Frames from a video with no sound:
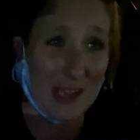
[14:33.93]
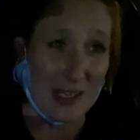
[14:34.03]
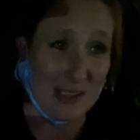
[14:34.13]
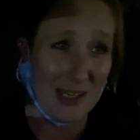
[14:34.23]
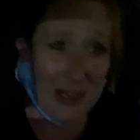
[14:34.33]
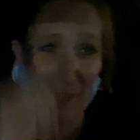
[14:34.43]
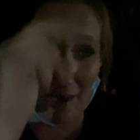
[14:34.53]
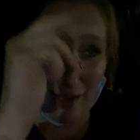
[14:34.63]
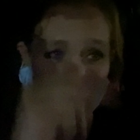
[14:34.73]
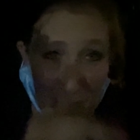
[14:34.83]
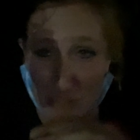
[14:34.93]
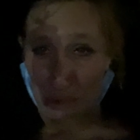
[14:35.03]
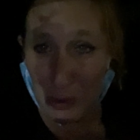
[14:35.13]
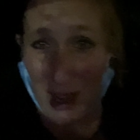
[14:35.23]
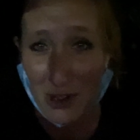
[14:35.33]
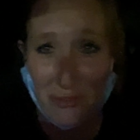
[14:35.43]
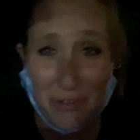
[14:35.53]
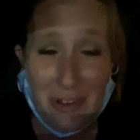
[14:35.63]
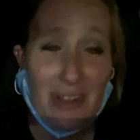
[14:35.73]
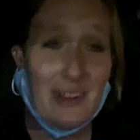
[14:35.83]
I seen it at like number 12
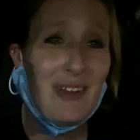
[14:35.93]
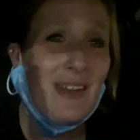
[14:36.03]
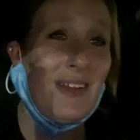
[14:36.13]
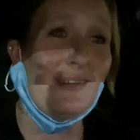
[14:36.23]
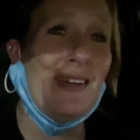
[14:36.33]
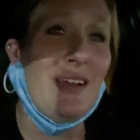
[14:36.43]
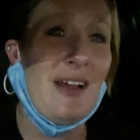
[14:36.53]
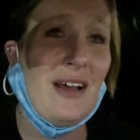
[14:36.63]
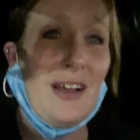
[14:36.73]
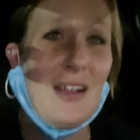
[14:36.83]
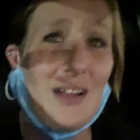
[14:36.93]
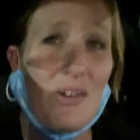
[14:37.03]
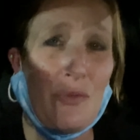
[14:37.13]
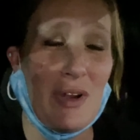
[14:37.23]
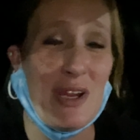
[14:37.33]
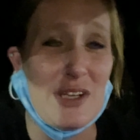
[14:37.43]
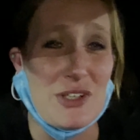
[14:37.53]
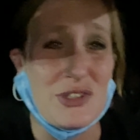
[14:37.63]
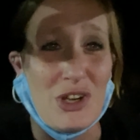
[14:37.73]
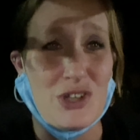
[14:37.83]
uh, when I did a
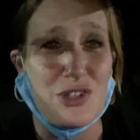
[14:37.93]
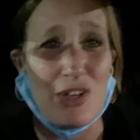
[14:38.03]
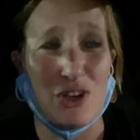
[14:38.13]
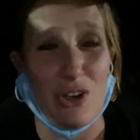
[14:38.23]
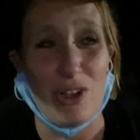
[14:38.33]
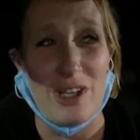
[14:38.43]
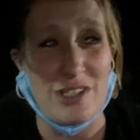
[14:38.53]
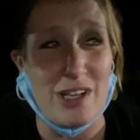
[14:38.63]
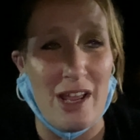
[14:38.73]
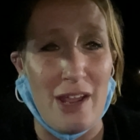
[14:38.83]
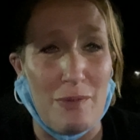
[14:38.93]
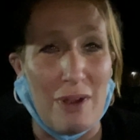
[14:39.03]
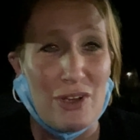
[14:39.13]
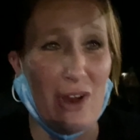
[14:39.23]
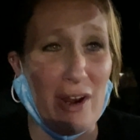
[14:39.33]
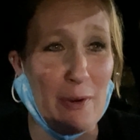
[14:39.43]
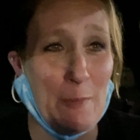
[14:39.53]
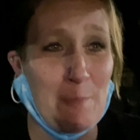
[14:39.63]
search earlier today with my daughter.